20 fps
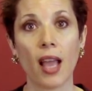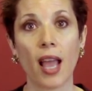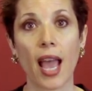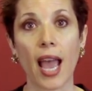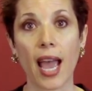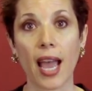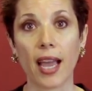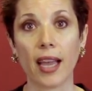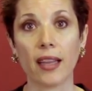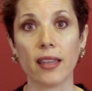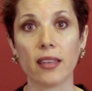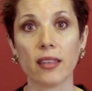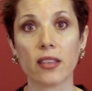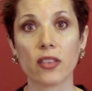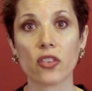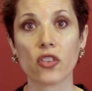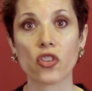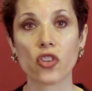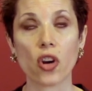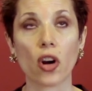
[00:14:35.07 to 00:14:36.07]
and
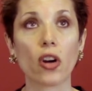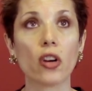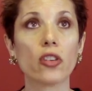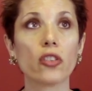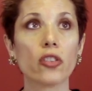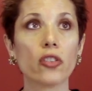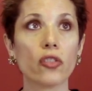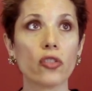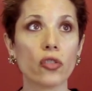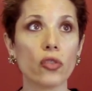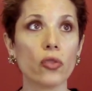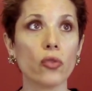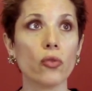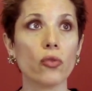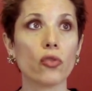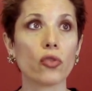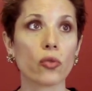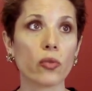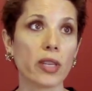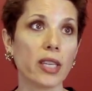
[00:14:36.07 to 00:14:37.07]
start to
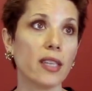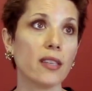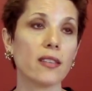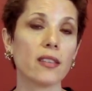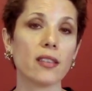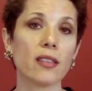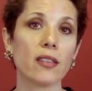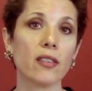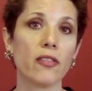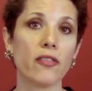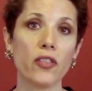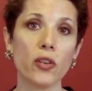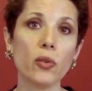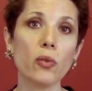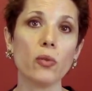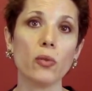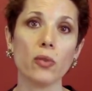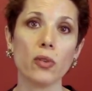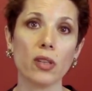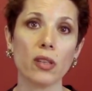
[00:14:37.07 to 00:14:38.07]
treat
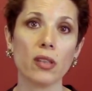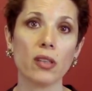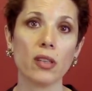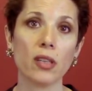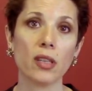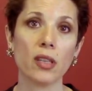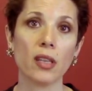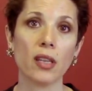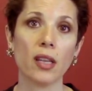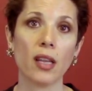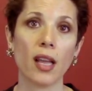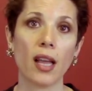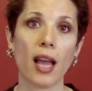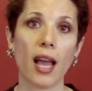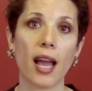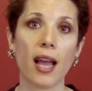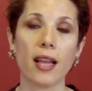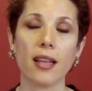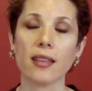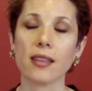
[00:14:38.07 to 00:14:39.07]
food
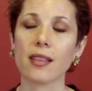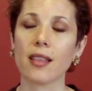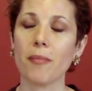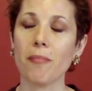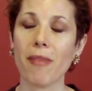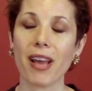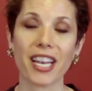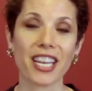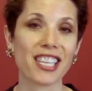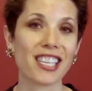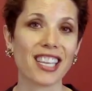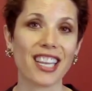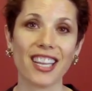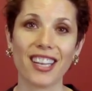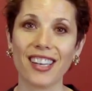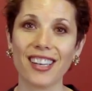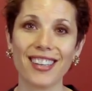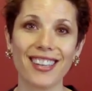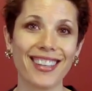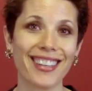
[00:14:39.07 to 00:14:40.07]
as the
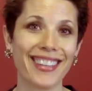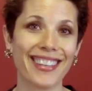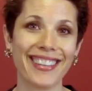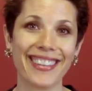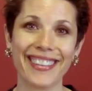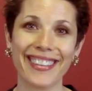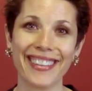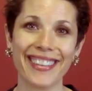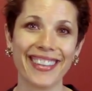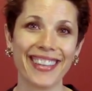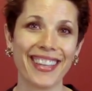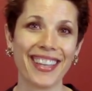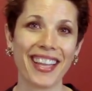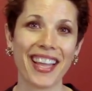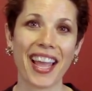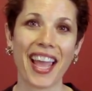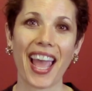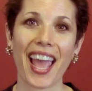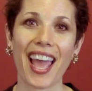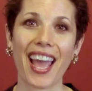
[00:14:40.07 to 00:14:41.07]
medicine
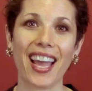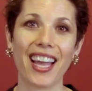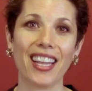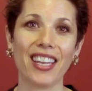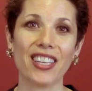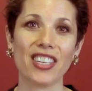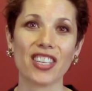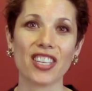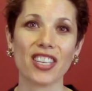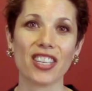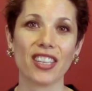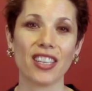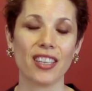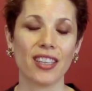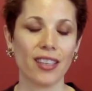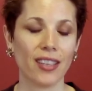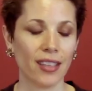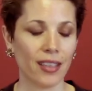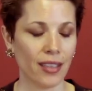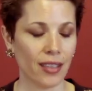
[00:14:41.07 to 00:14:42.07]
and
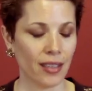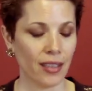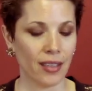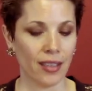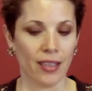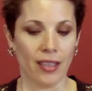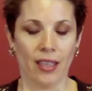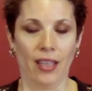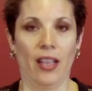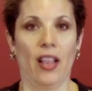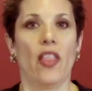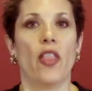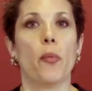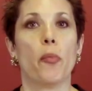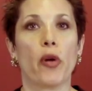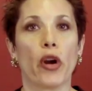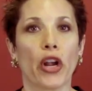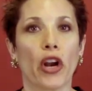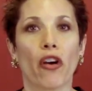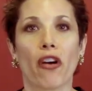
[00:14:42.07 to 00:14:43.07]
the
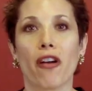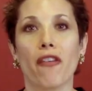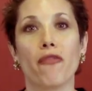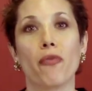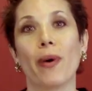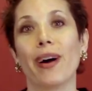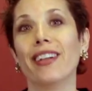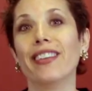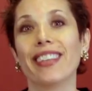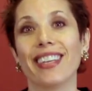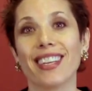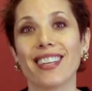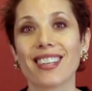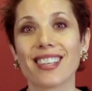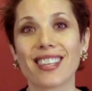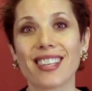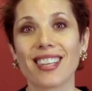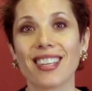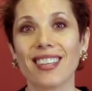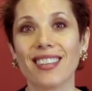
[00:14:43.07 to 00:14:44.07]
bringer of
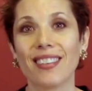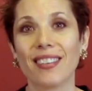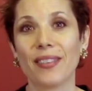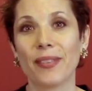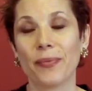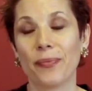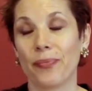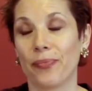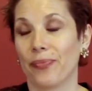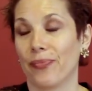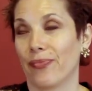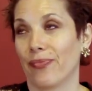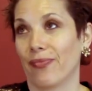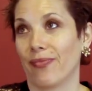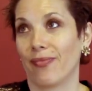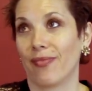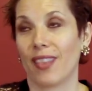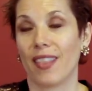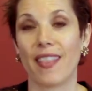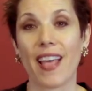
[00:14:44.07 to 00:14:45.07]
wellness
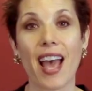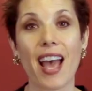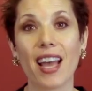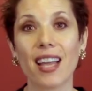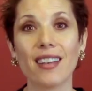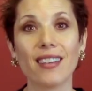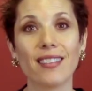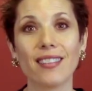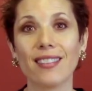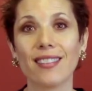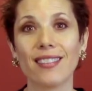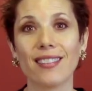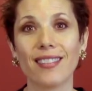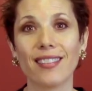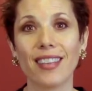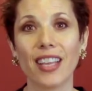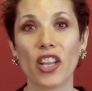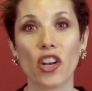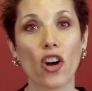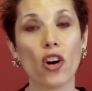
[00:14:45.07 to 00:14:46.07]
that
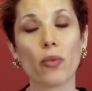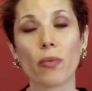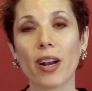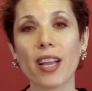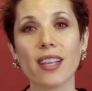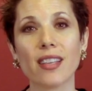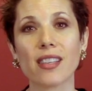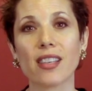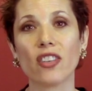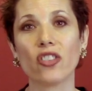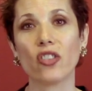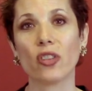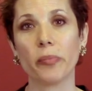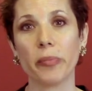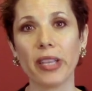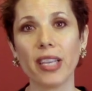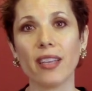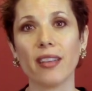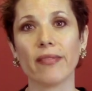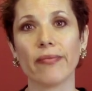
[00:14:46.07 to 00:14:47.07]
in all rights it should
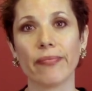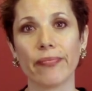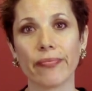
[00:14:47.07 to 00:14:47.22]
be.